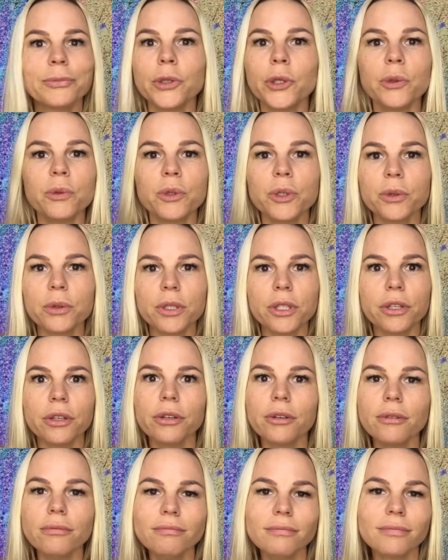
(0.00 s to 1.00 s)
you do
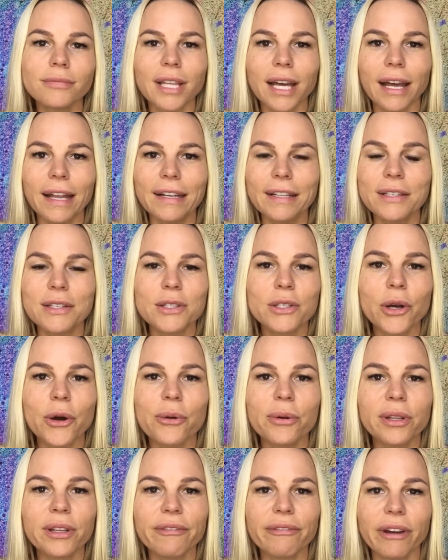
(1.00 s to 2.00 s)
you. That is
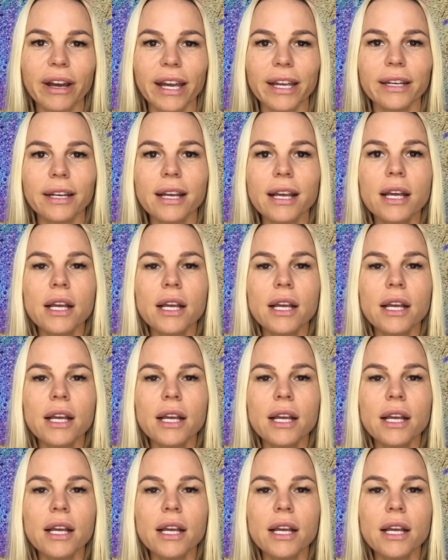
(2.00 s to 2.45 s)
totally fine.